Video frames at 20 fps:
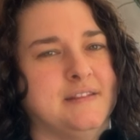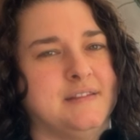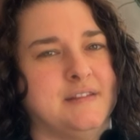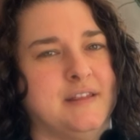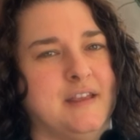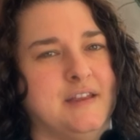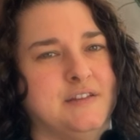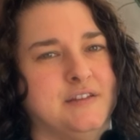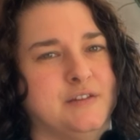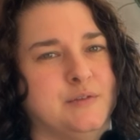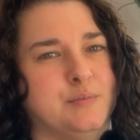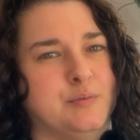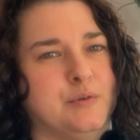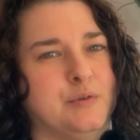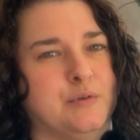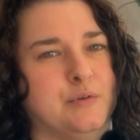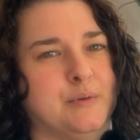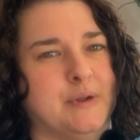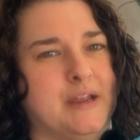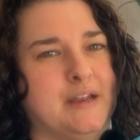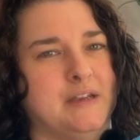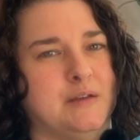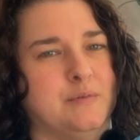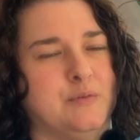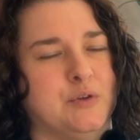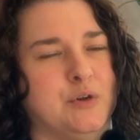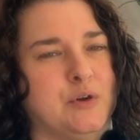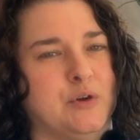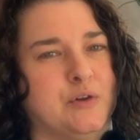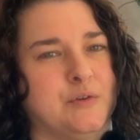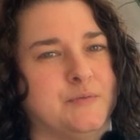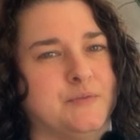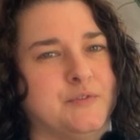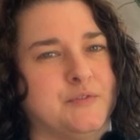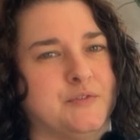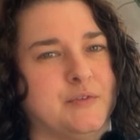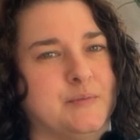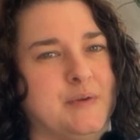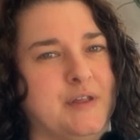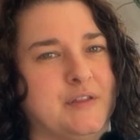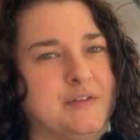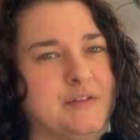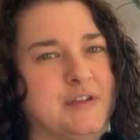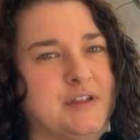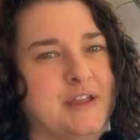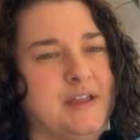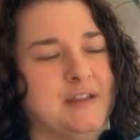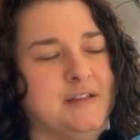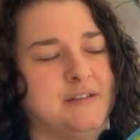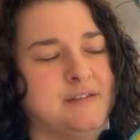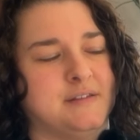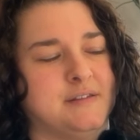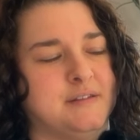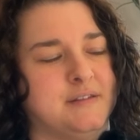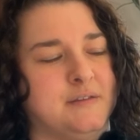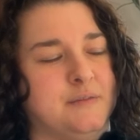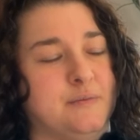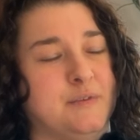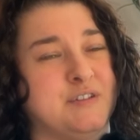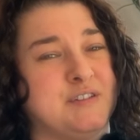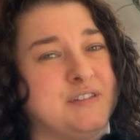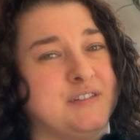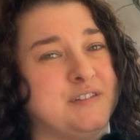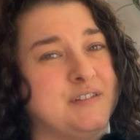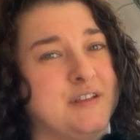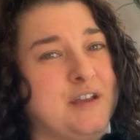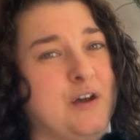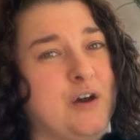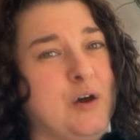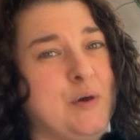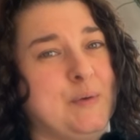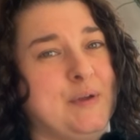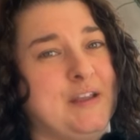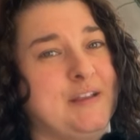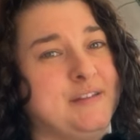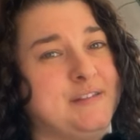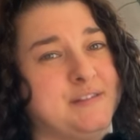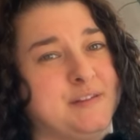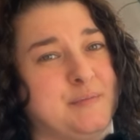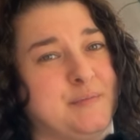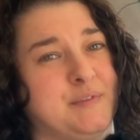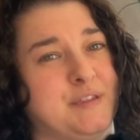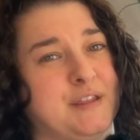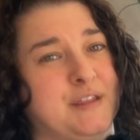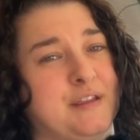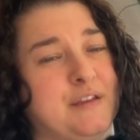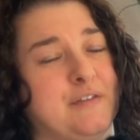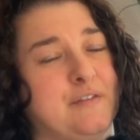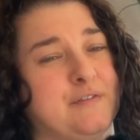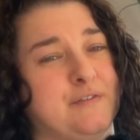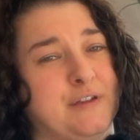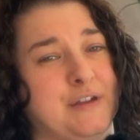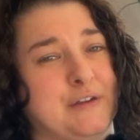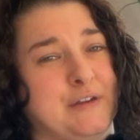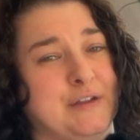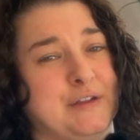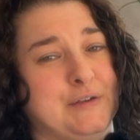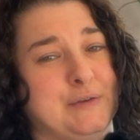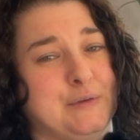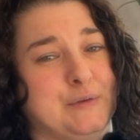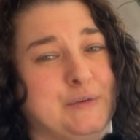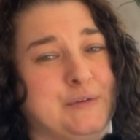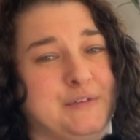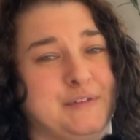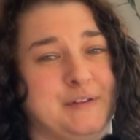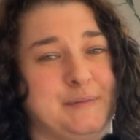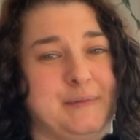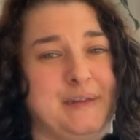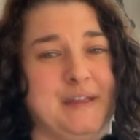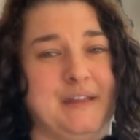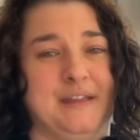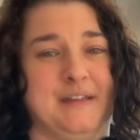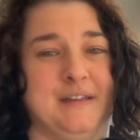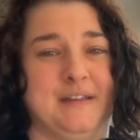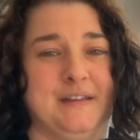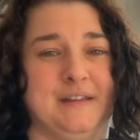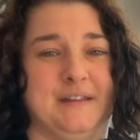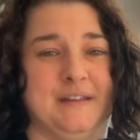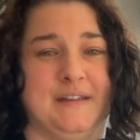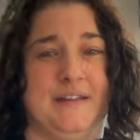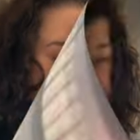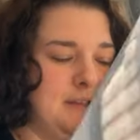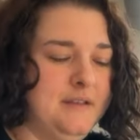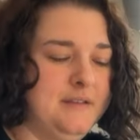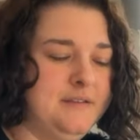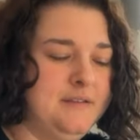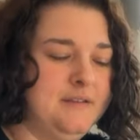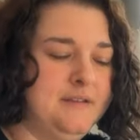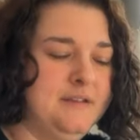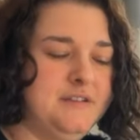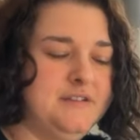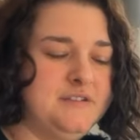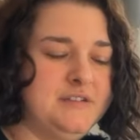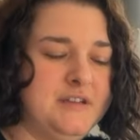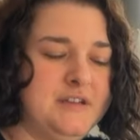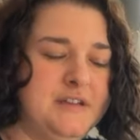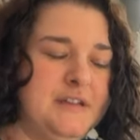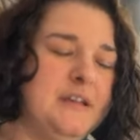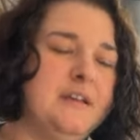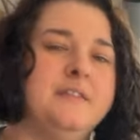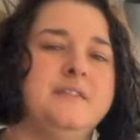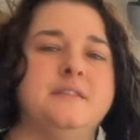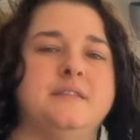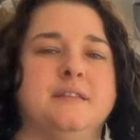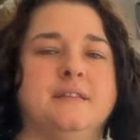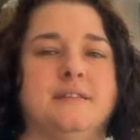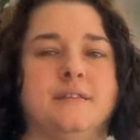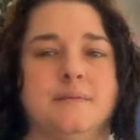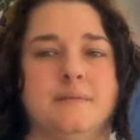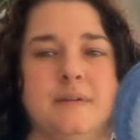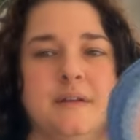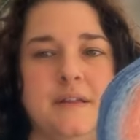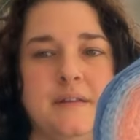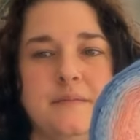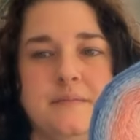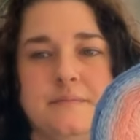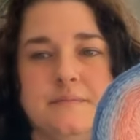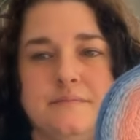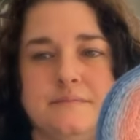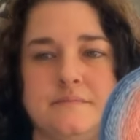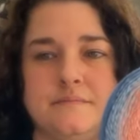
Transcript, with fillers: they just pull random yarns from other cakes, which is always something very cool to me. So let's check out this one.